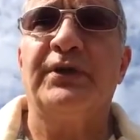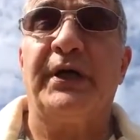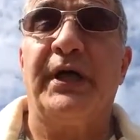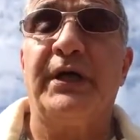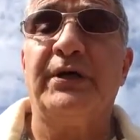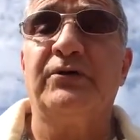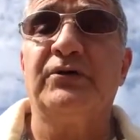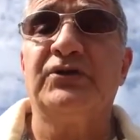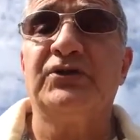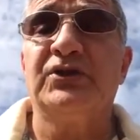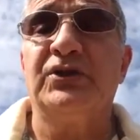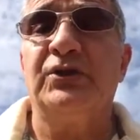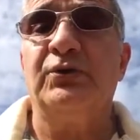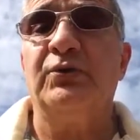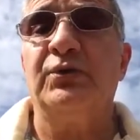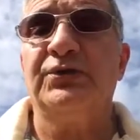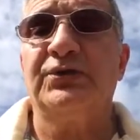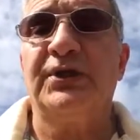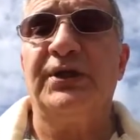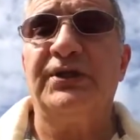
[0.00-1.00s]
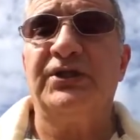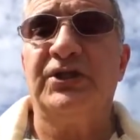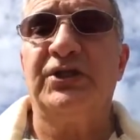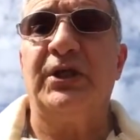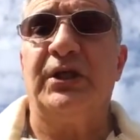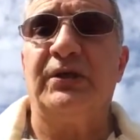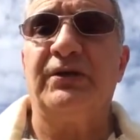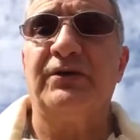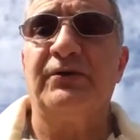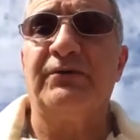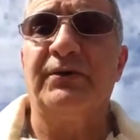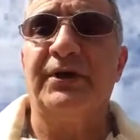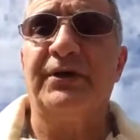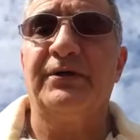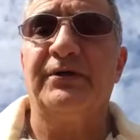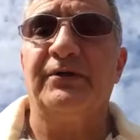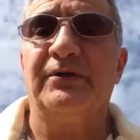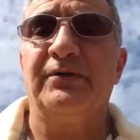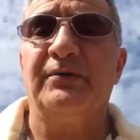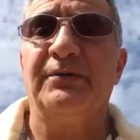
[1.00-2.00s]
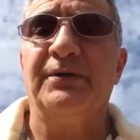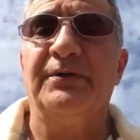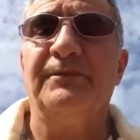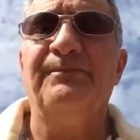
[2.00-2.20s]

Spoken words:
that I could see was a set curriculum.